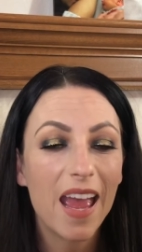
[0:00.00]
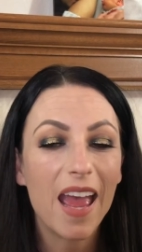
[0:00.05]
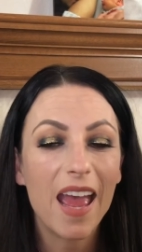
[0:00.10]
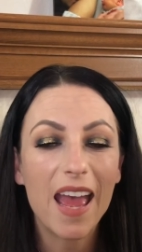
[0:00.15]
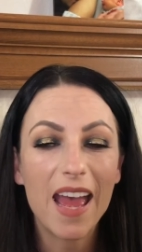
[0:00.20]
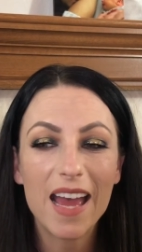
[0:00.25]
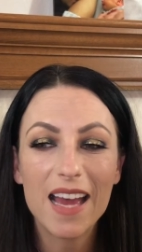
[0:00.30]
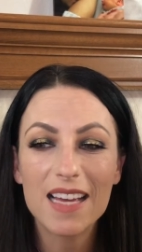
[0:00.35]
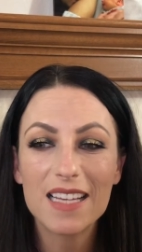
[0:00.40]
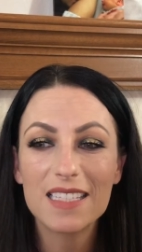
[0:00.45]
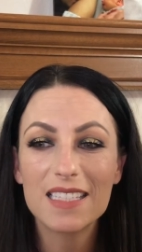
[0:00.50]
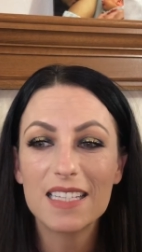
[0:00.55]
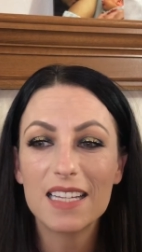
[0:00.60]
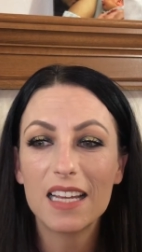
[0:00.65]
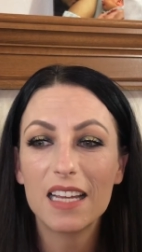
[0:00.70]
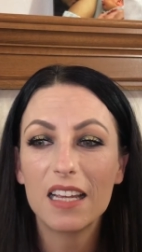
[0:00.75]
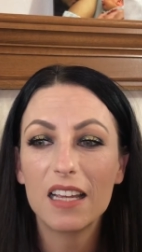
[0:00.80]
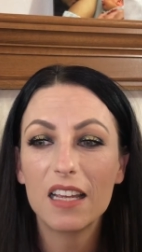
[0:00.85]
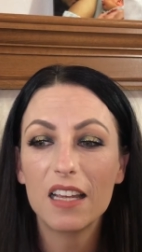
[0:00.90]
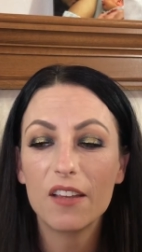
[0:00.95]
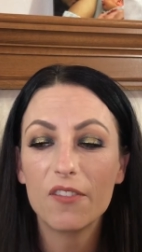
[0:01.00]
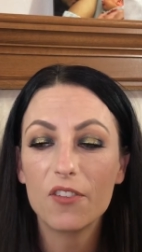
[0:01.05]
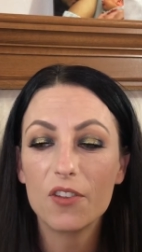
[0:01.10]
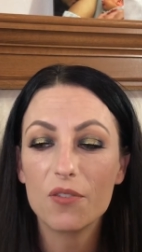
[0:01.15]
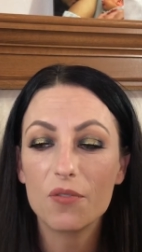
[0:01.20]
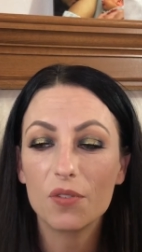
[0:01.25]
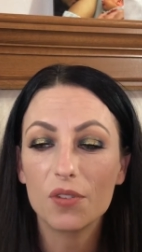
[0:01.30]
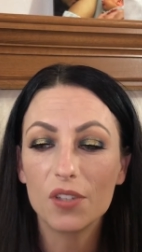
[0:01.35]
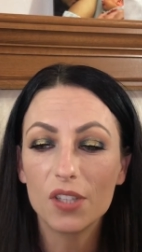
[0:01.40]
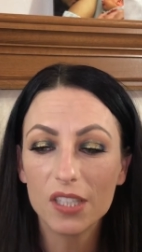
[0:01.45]
And if
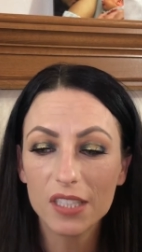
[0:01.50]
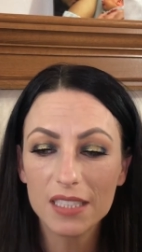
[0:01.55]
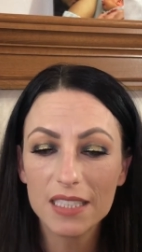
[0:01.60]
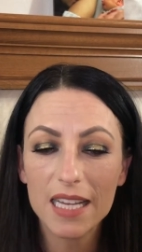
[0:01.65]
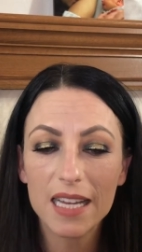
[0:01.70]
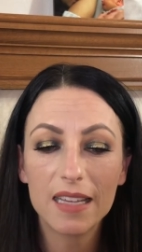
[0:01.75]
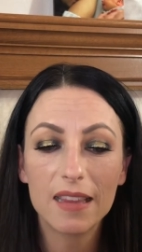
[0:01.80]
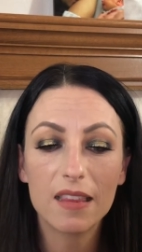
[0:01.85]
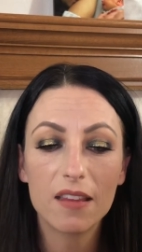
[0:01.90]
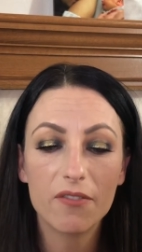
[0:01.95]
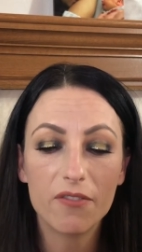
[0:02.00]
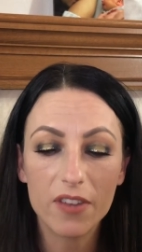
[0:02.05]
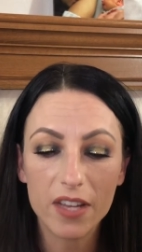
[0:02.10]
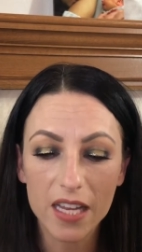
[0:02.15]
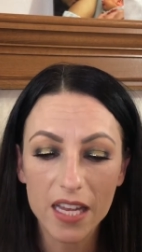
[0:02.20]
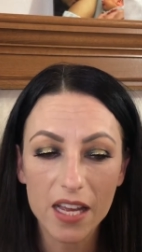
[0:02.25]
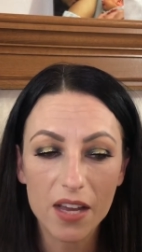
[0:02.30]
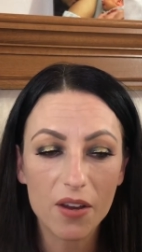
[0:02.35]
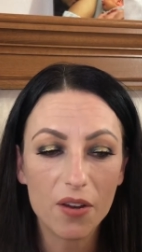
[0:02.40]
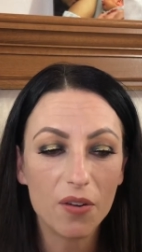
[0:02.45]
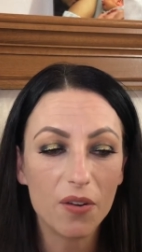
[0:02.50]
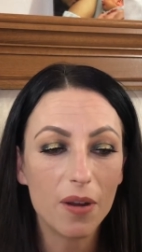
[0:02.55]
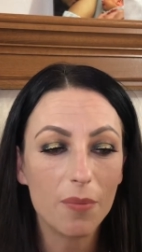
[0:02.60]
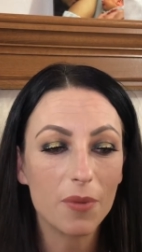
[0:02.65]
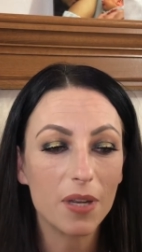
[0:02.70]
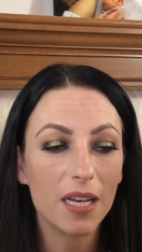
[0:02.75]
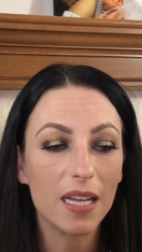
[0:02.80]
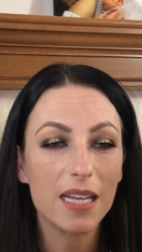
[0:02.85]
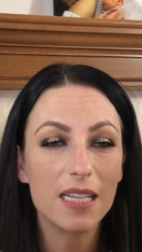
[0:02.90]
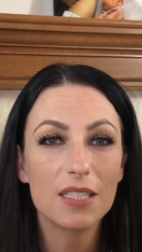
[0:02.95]
you looked at the video,
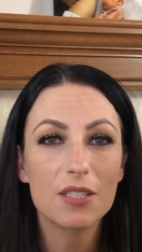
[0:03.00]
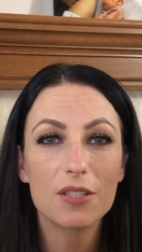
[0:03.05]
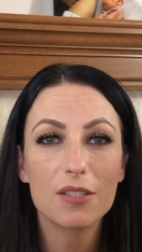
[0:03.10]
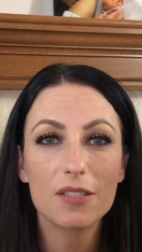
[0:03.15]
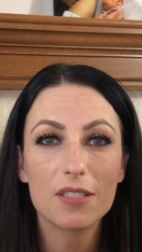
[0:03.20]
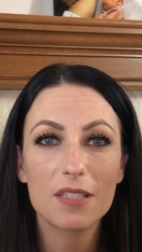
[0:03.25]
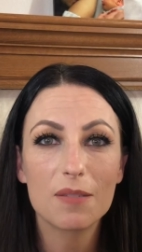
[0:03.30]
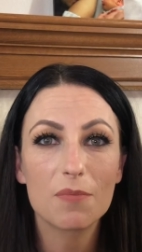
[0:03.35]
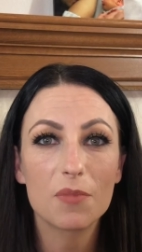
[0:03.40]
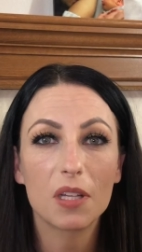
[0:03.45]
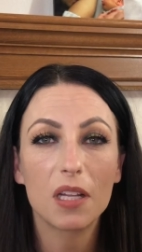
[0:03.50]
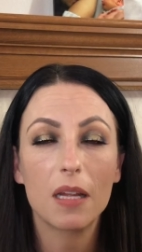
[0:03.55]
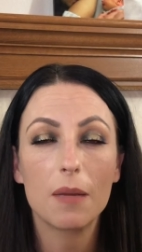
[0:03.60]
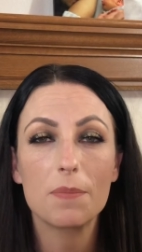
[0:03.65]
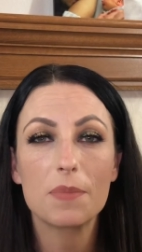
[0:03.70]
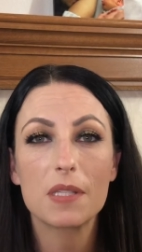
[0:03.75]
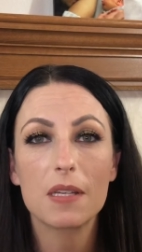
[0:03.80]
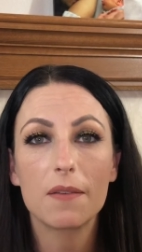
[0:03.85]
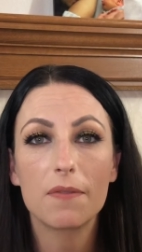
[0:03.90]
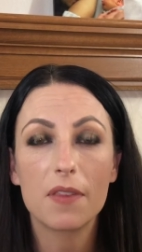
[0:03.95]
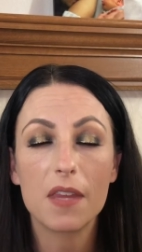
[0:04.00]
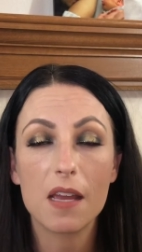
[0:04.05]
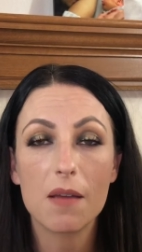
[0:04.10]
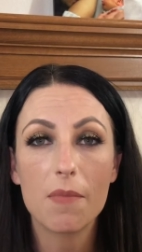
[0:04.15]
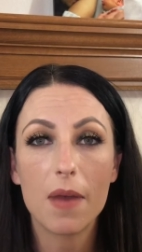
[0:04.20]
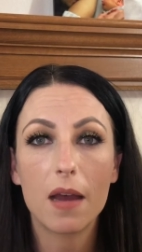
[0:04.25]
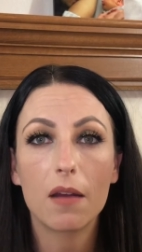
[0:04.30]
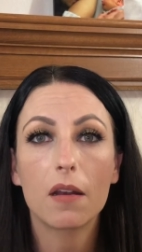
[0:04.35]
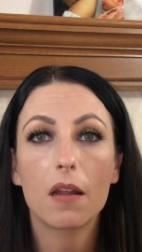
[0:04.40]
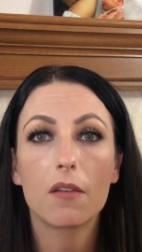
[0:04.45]
I'm going to insert some clips of the
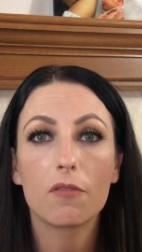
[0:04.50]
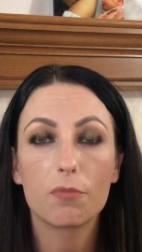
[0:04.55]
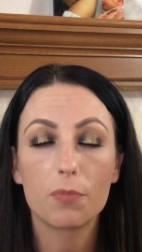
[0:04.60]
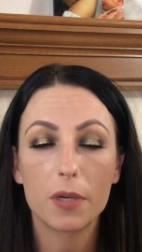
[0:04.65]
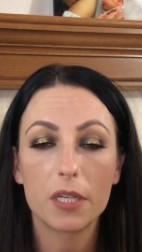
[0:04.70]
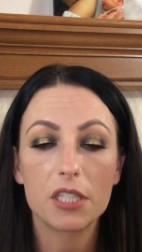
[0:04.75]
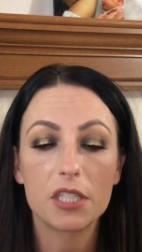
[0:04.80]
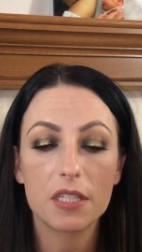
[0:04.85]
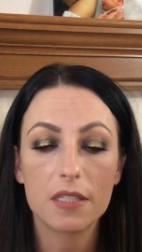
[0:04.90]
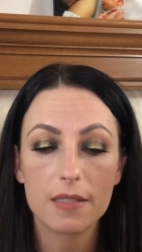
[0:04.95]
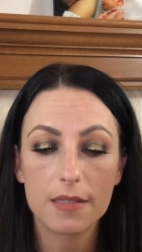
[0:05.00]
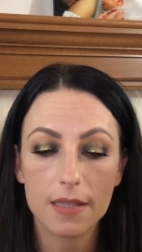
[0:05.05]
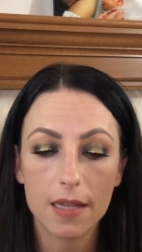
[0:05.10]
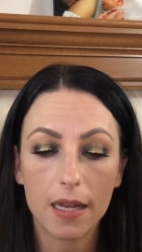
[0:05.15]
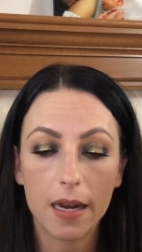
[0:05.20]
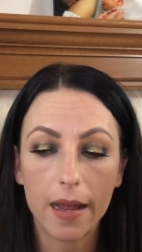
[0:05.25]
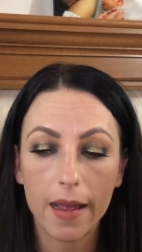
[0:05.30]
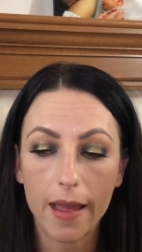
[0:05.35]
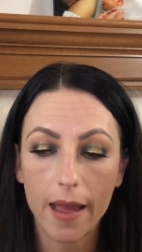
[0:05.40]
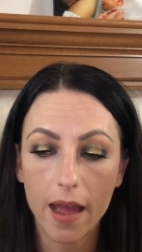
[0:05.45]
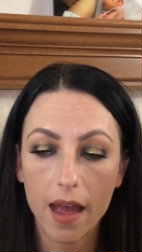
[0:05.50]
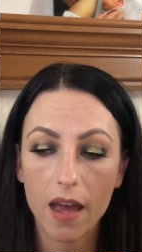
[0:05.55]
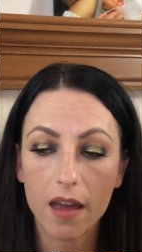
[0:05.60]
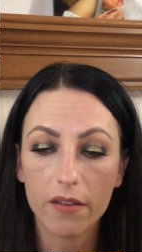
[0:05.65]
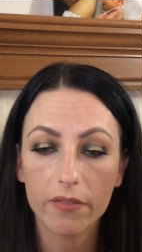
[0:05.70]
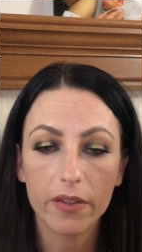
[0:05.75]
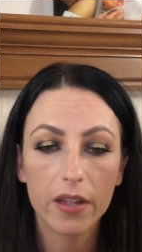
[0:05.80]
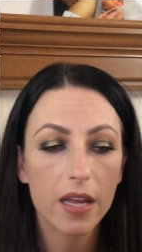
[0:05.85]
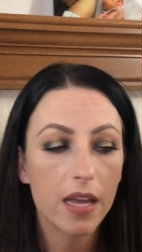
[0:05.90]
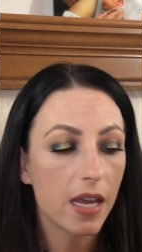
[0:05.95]
amount of brushes that I
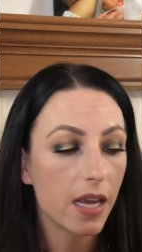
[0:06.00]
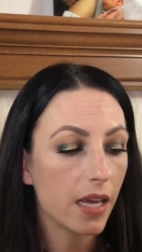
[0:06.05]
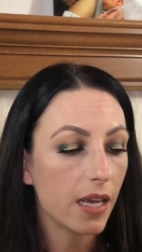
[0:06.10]
have.